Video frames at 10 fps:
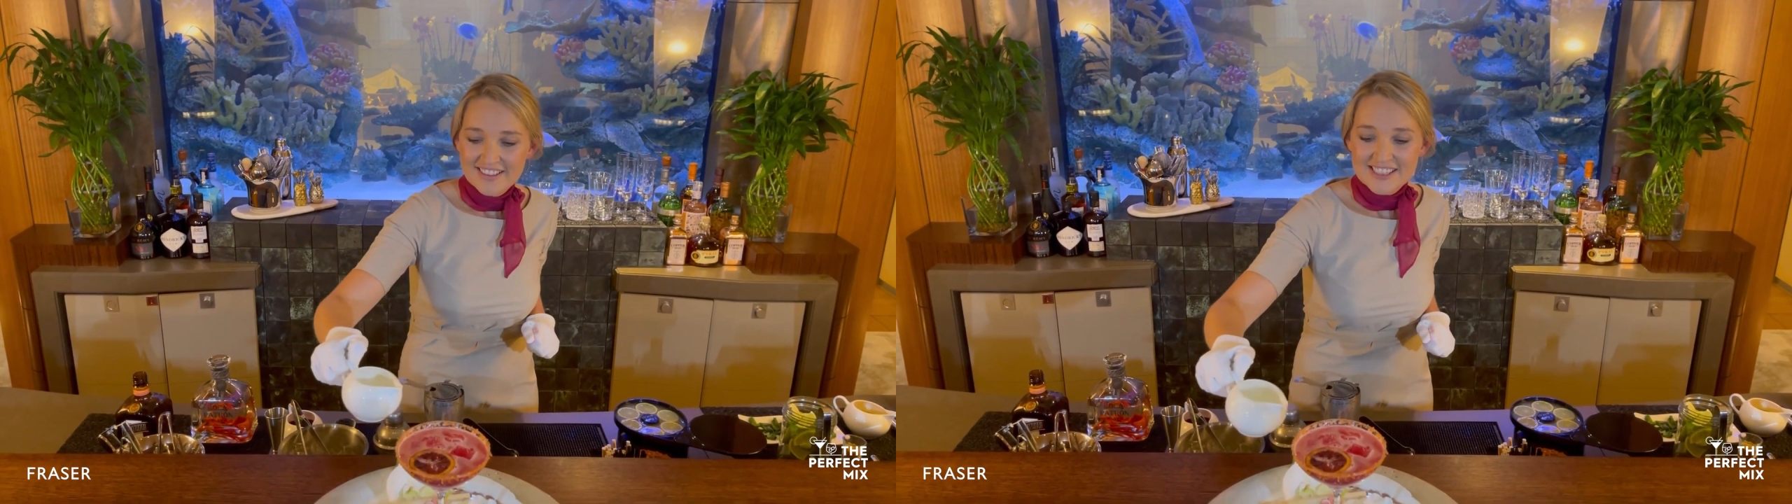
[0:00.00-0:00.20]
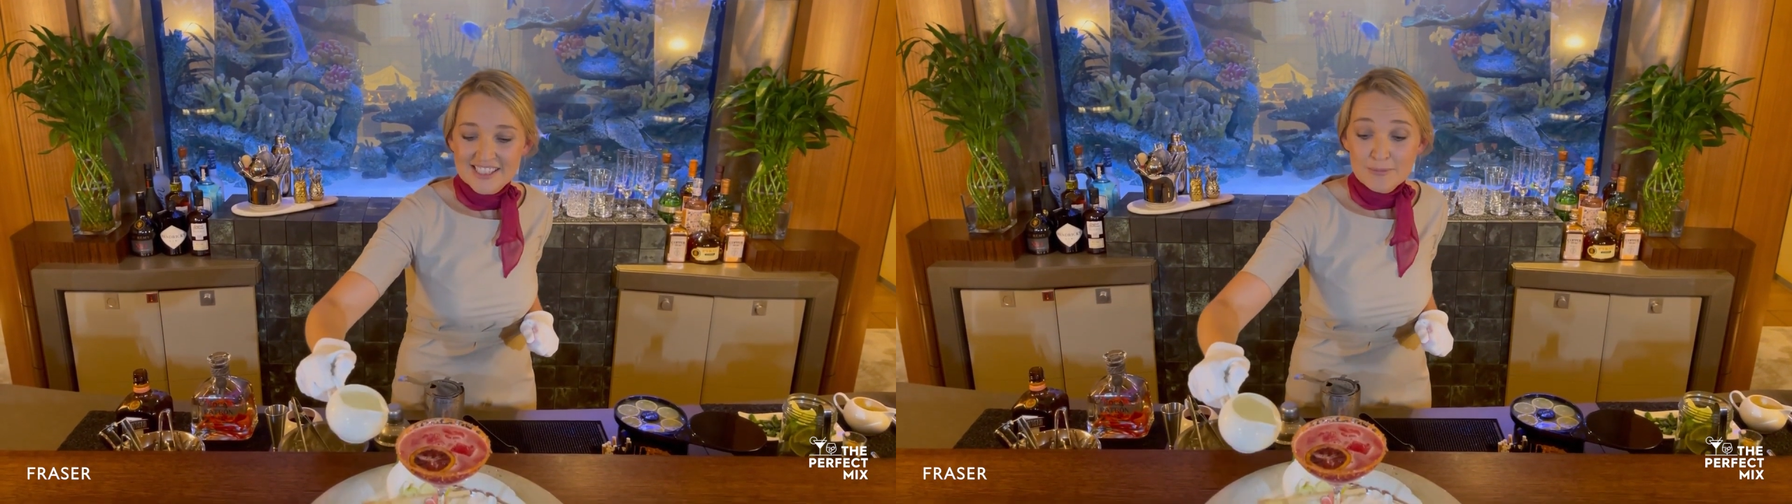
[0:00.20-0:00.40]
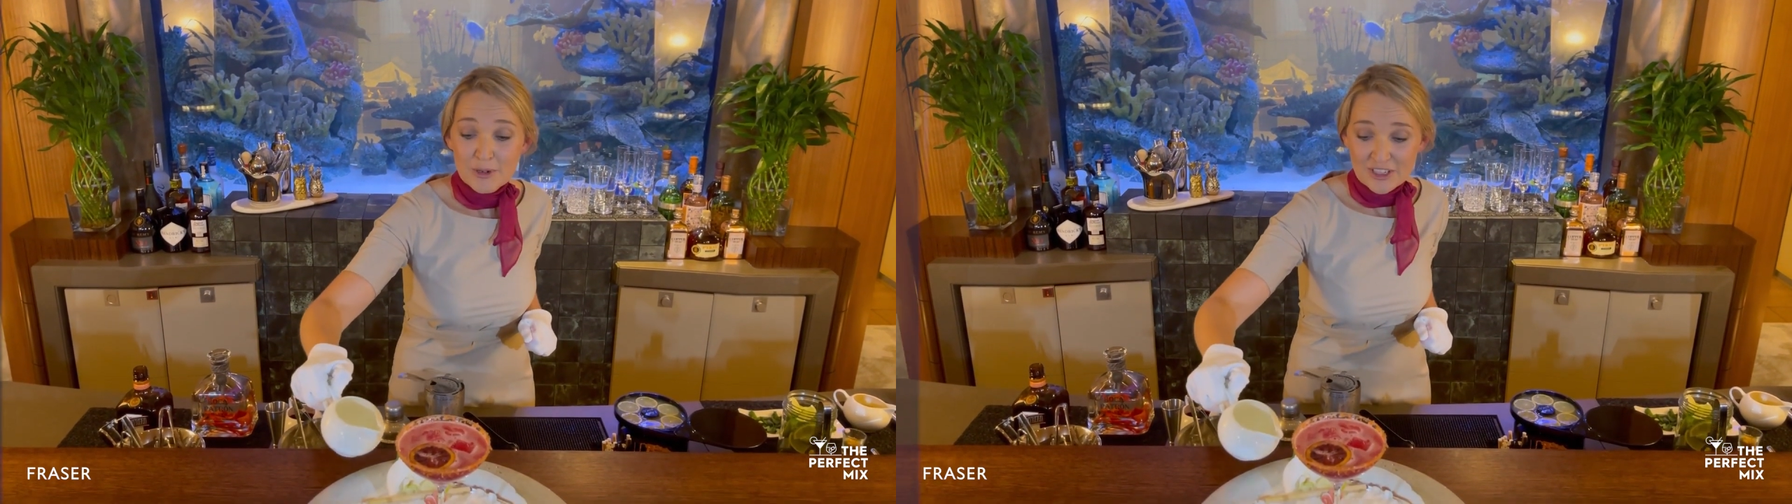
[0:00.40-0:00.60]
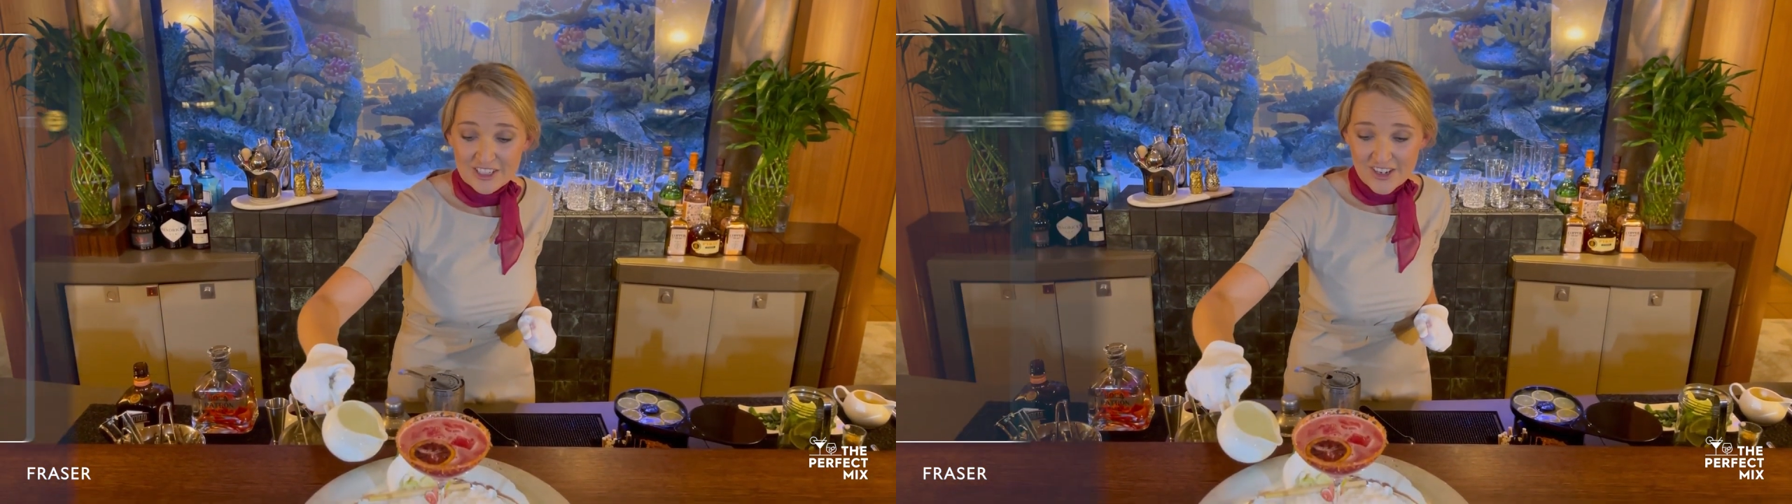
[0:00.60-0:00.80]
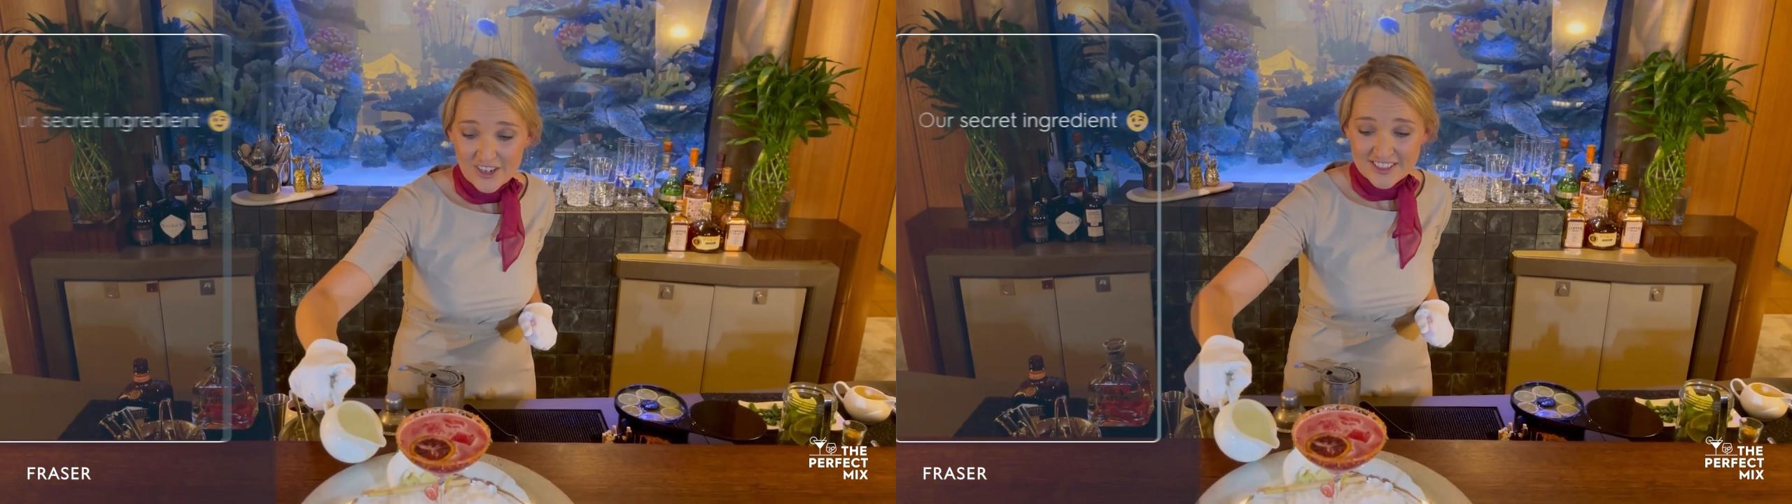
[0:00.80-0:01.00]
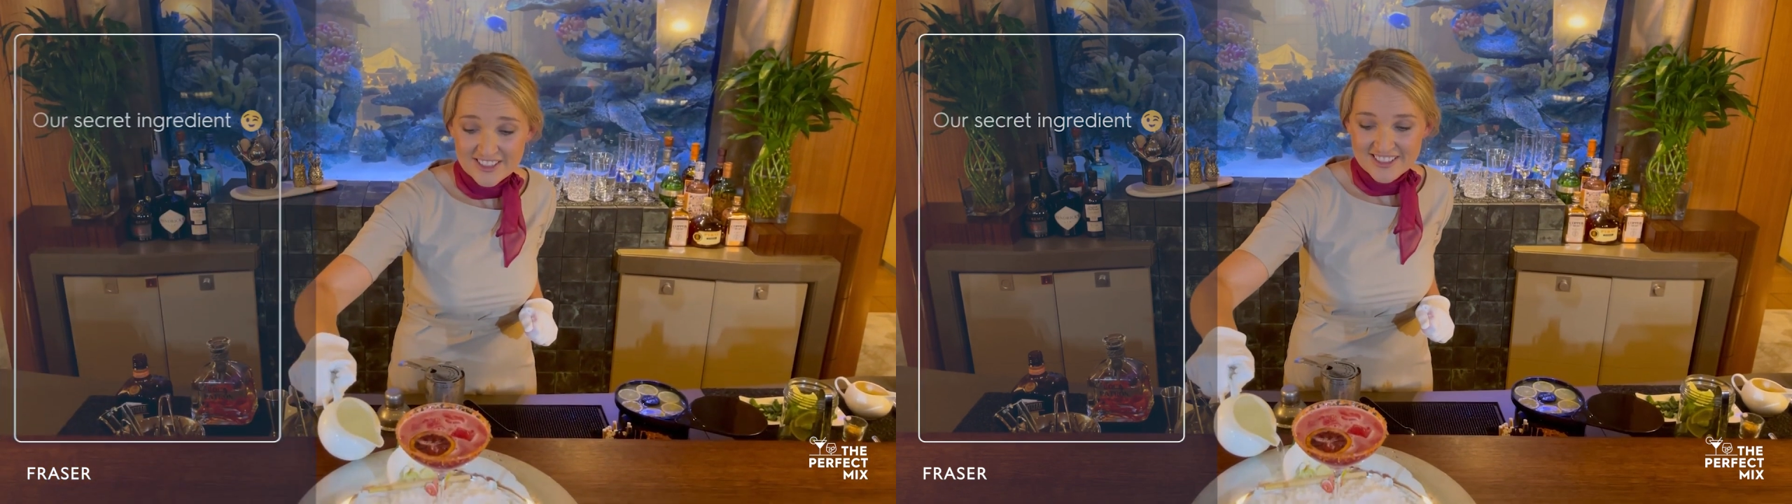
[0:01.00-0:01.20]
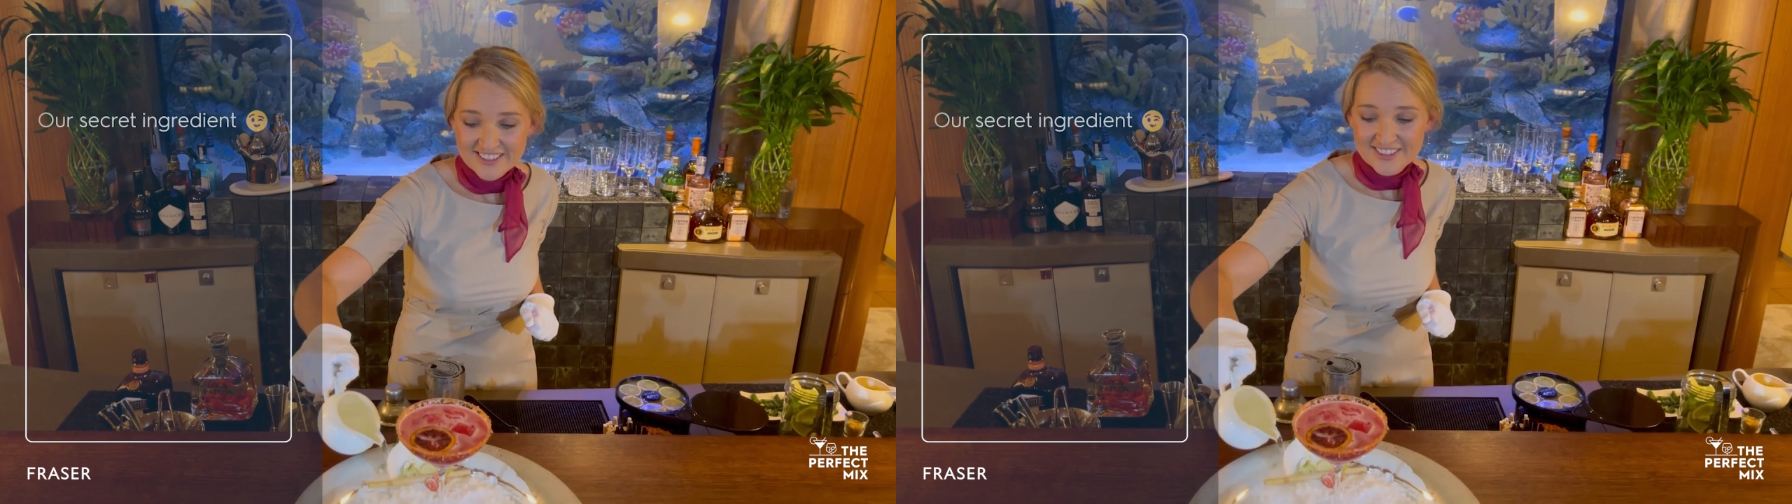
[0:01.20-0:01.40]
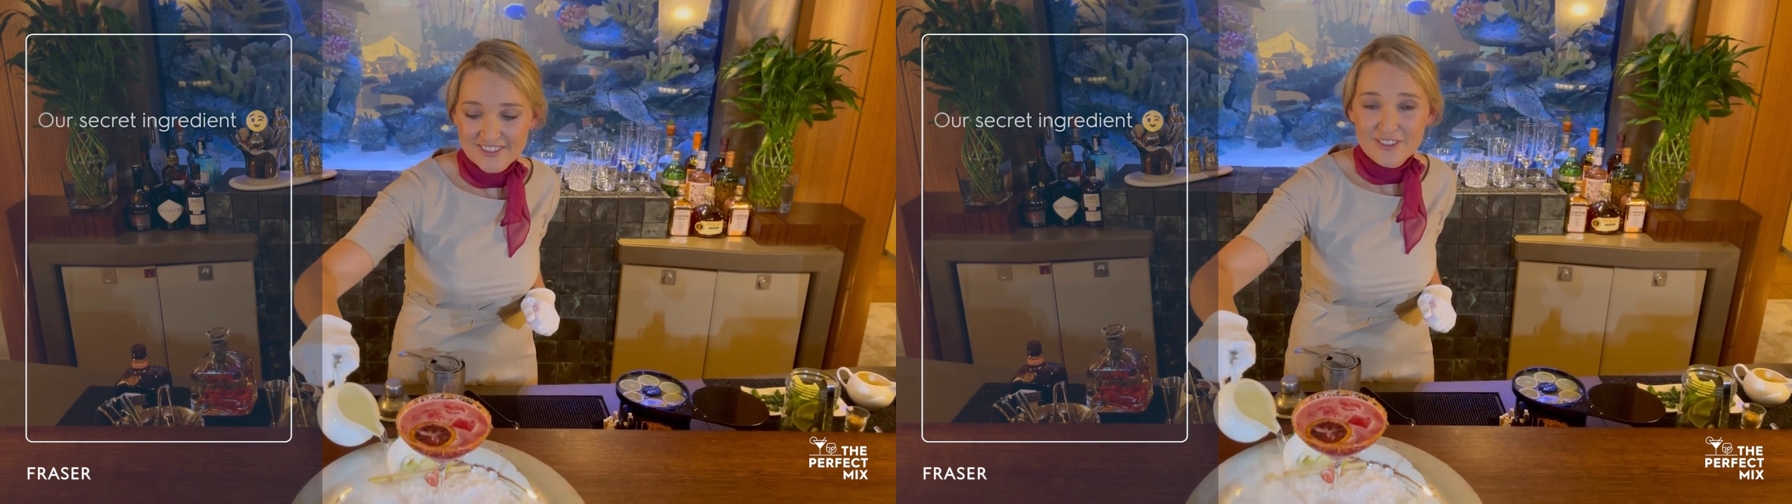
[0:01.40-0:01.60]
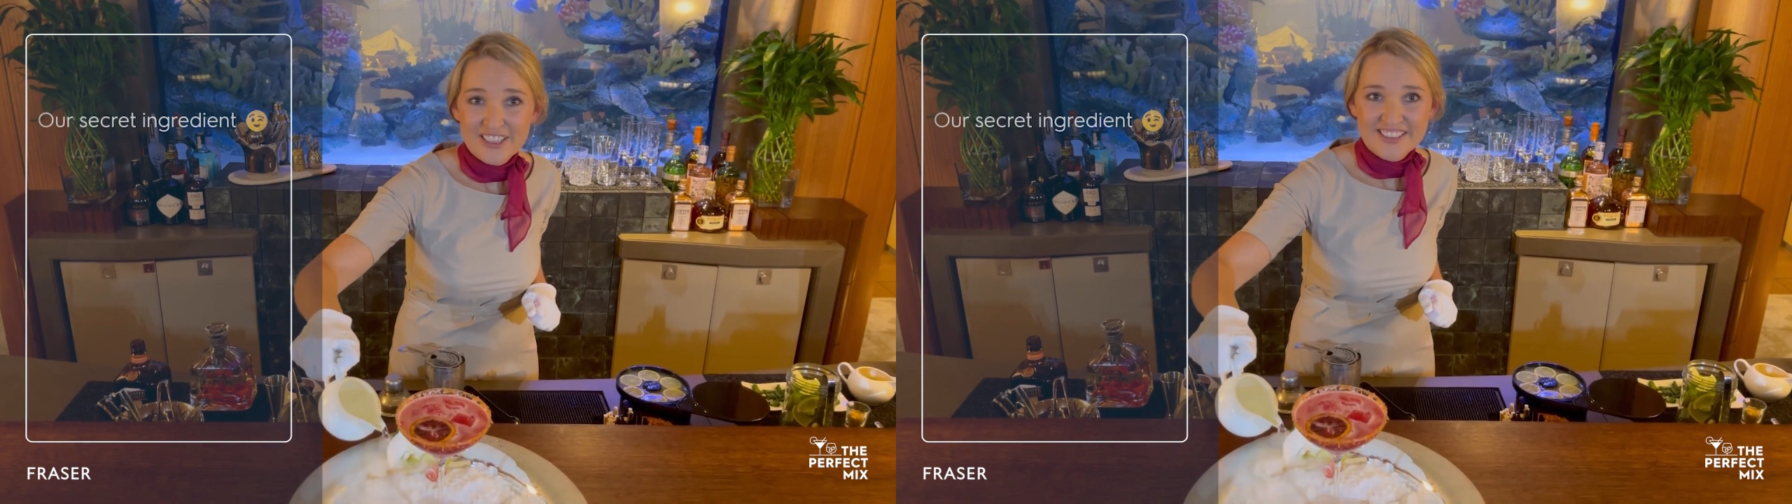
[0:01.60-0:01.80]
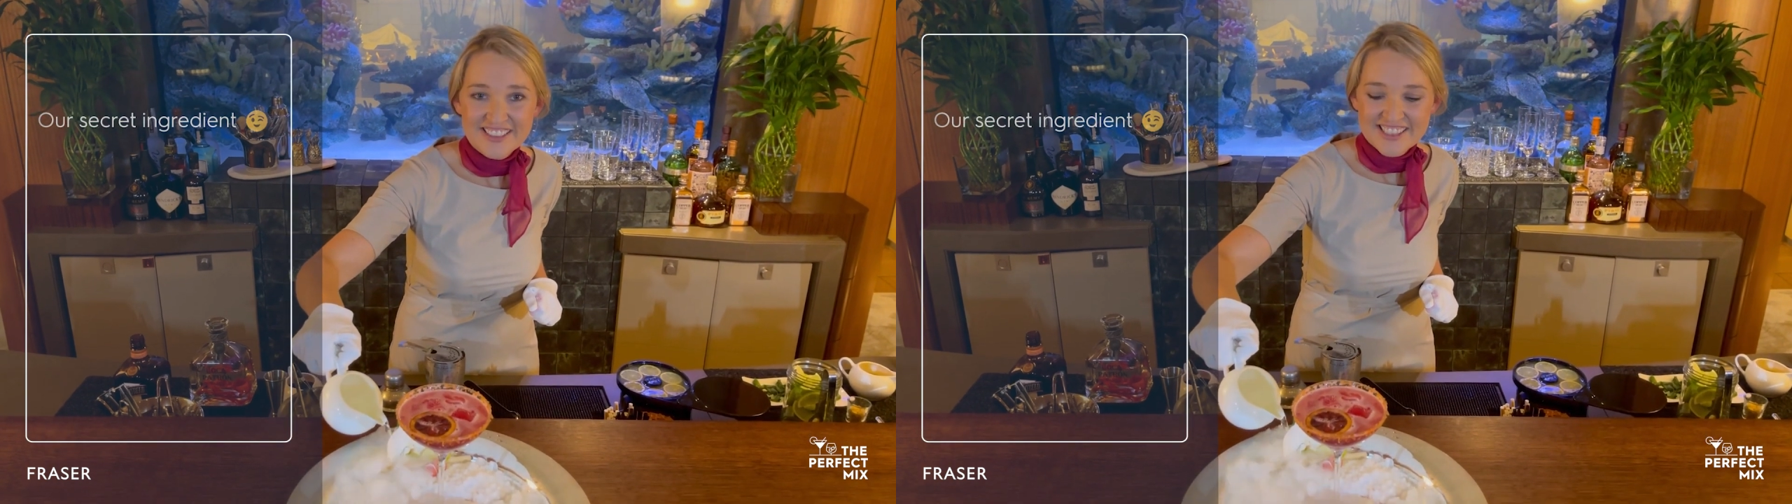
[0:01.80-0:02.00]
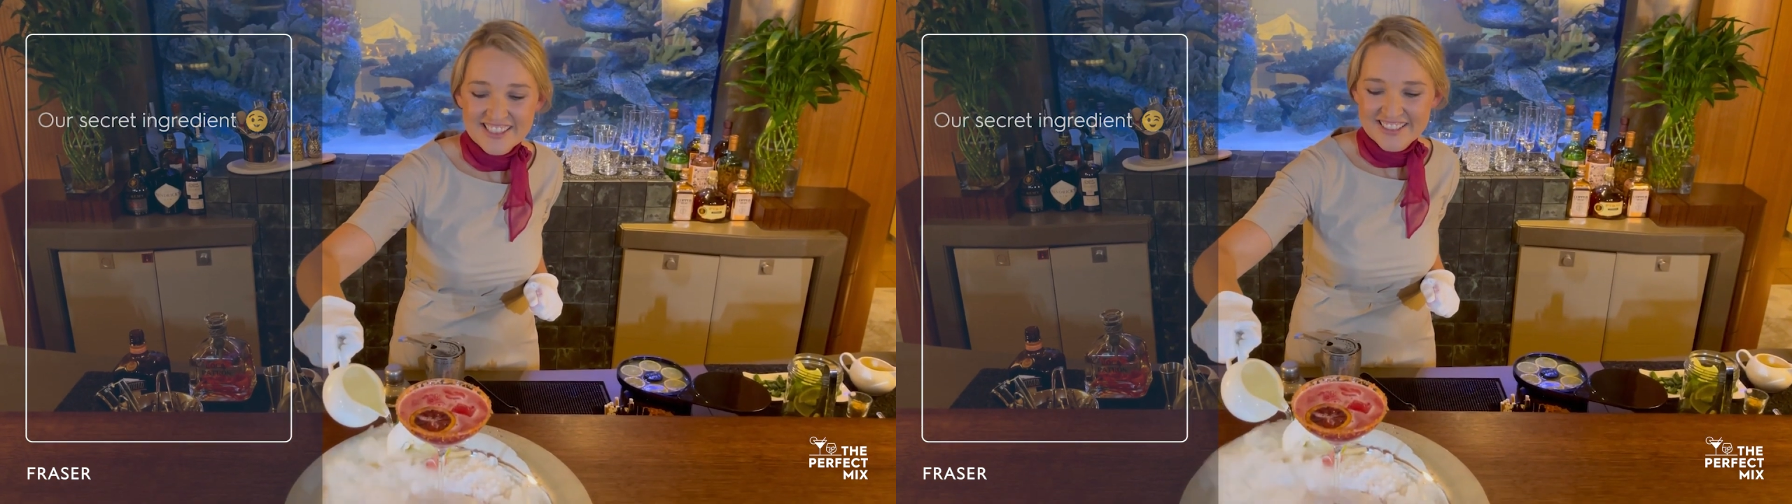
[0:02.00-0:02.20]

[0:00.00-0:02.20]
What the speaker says: smoking hot wheels.